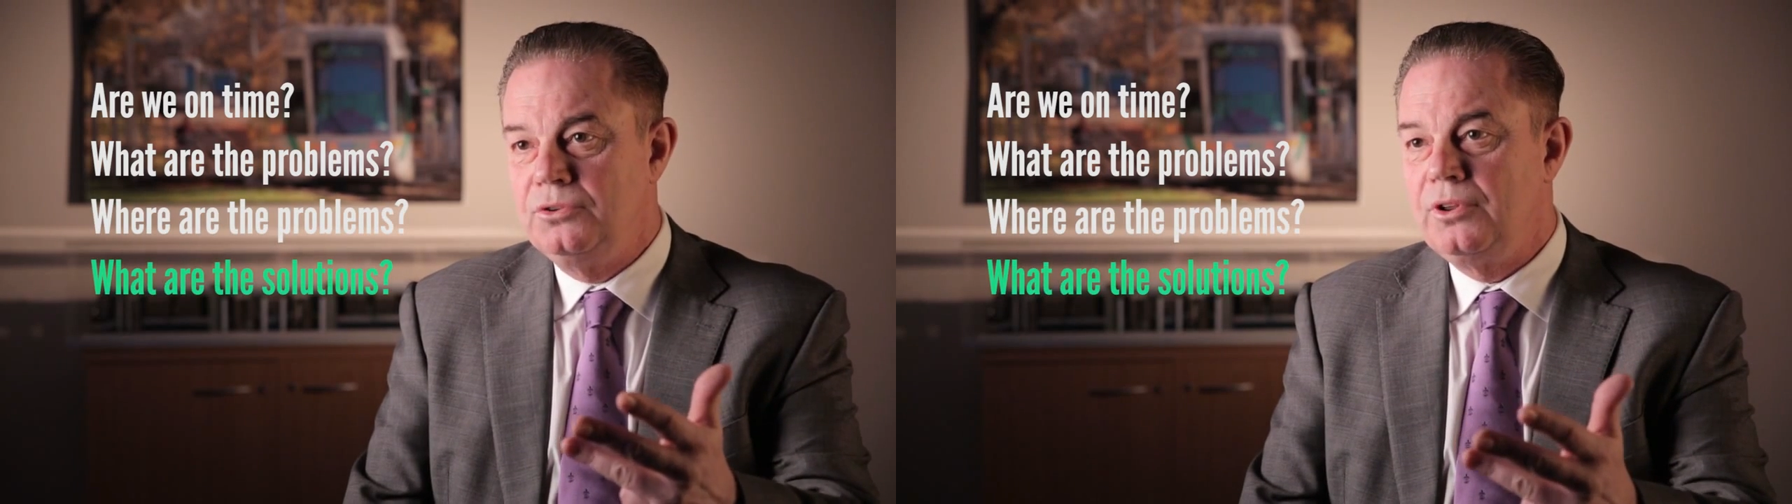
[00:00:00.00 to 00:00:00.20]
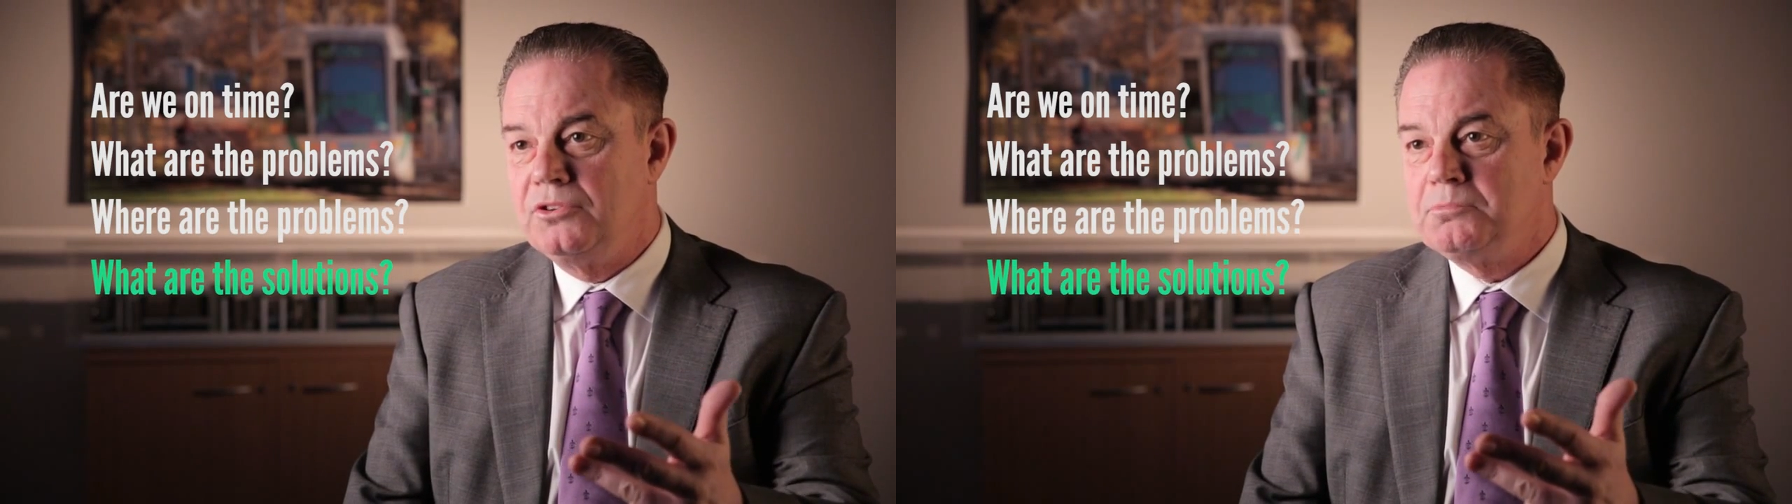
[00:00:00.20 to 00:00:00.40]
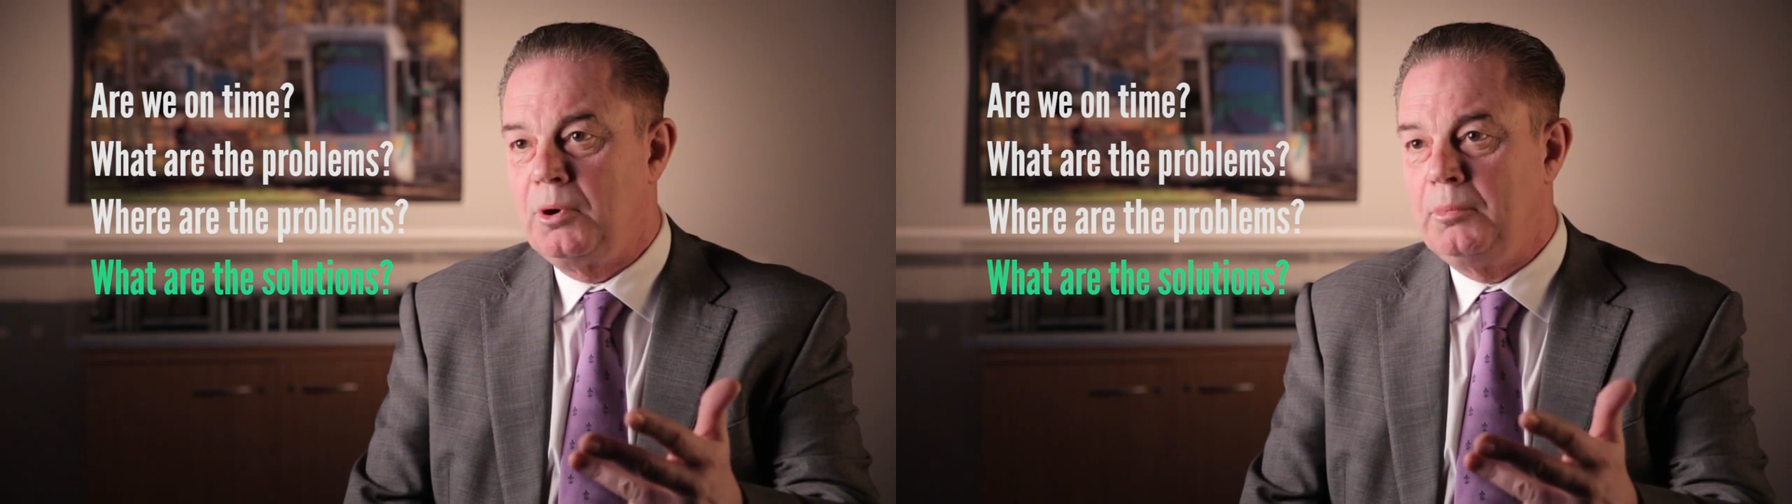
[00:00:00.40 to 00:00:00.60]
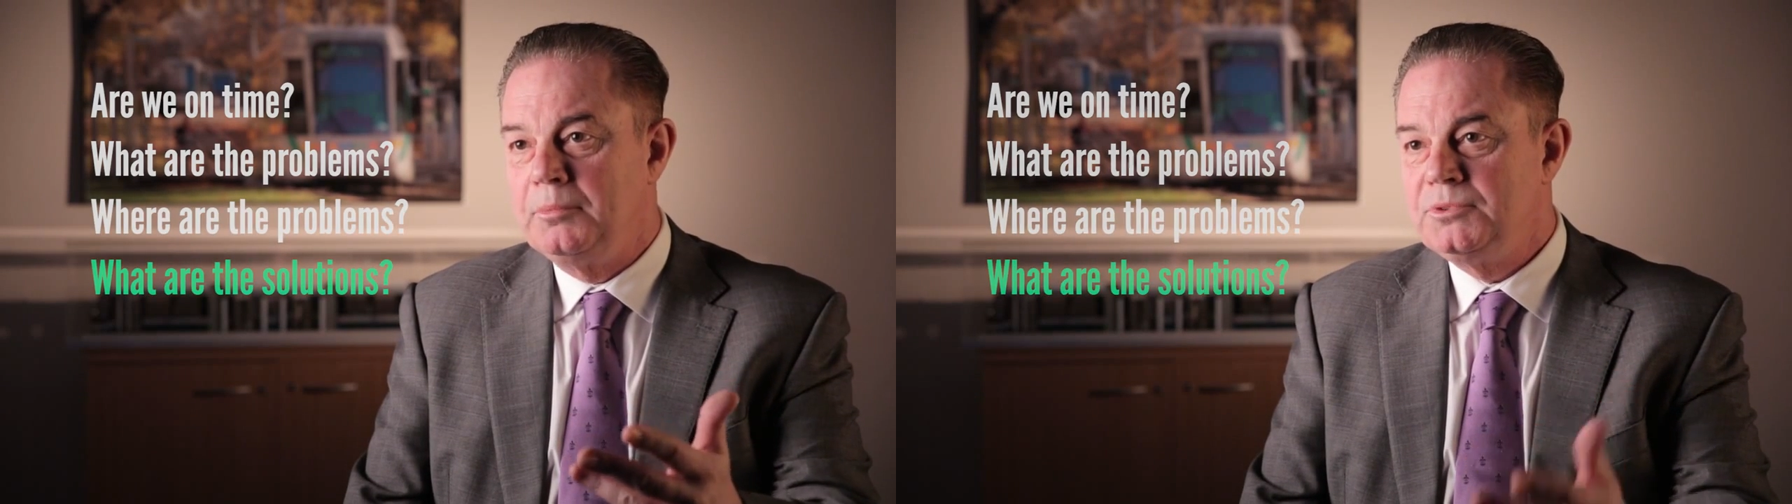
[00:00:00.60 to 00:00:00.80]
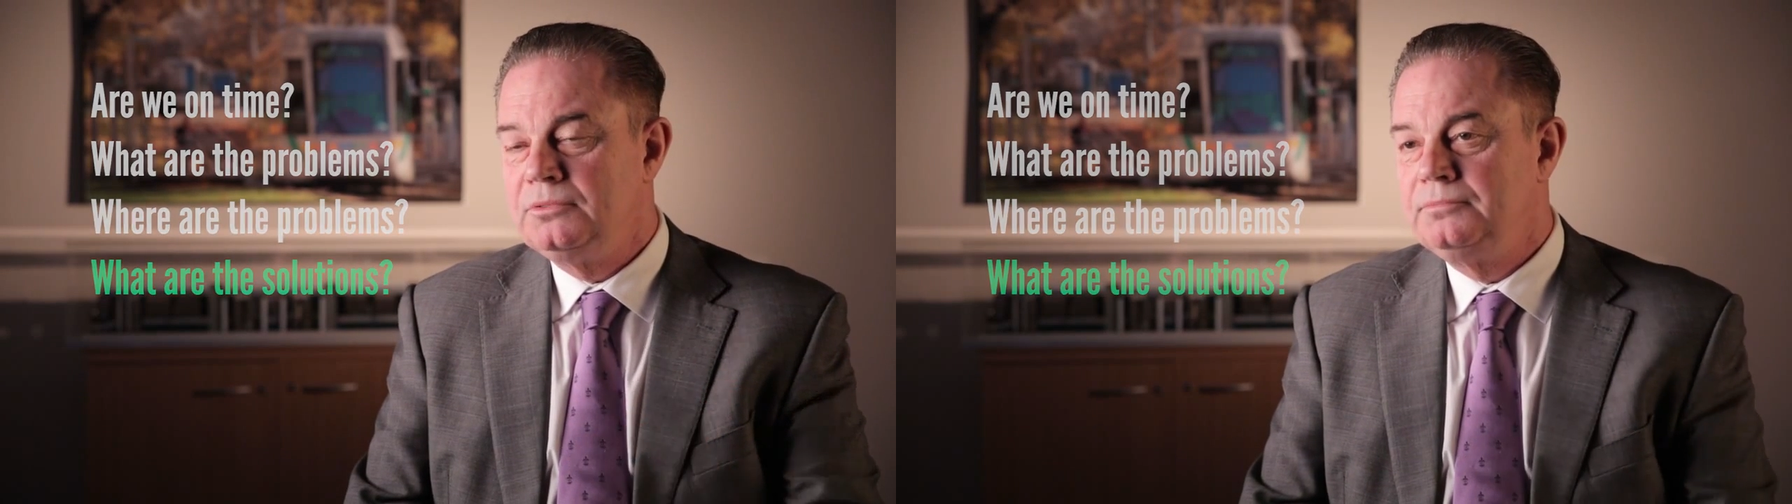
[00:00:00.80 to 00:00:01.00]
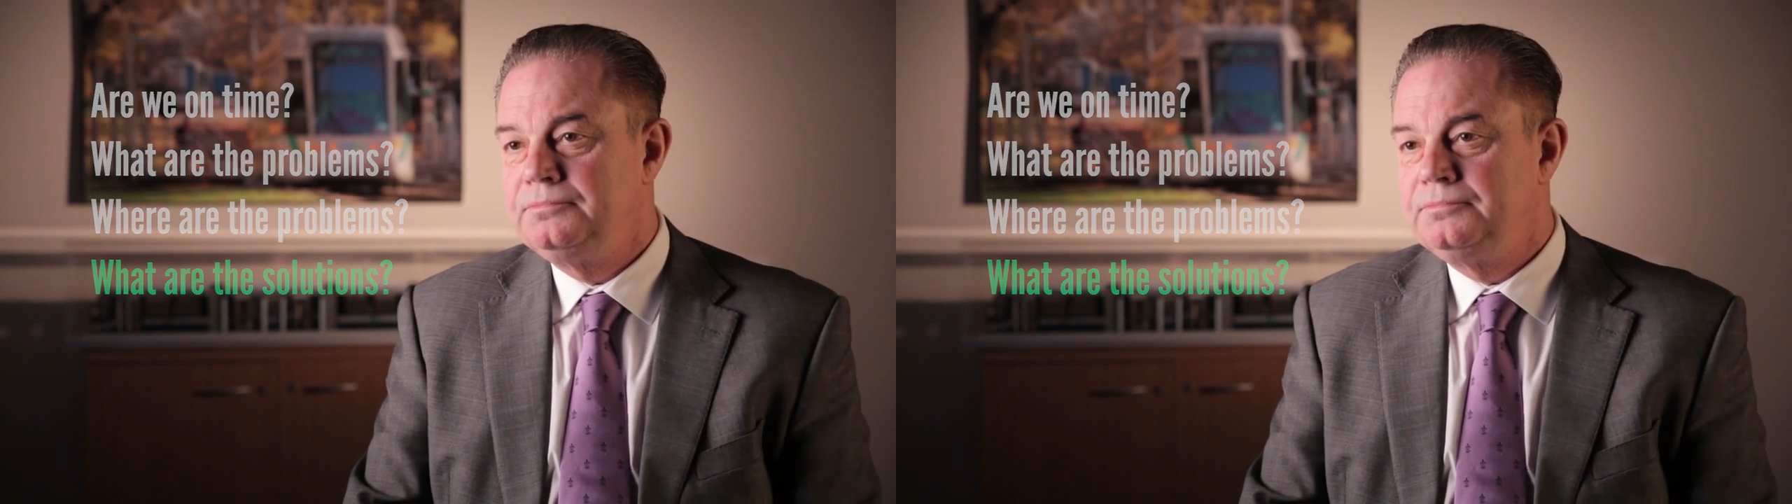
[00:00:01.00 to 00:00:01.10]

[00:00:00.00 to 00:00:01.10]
to those problems?